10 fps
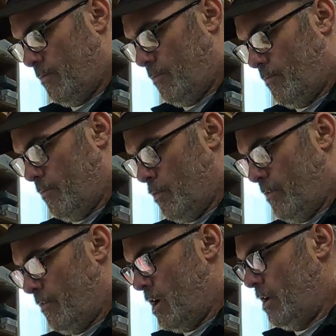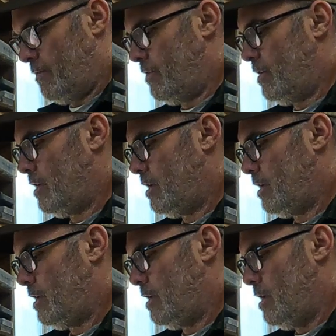45
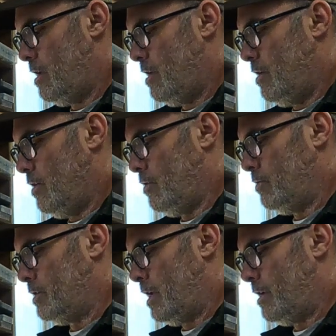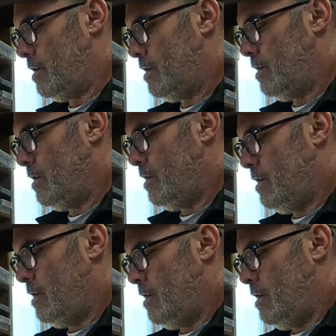hose end
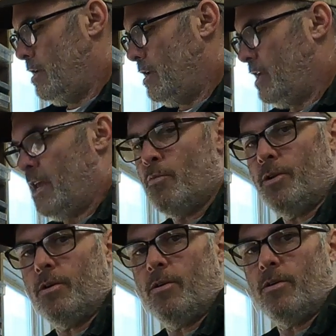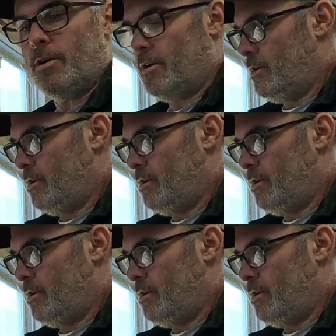came with the car.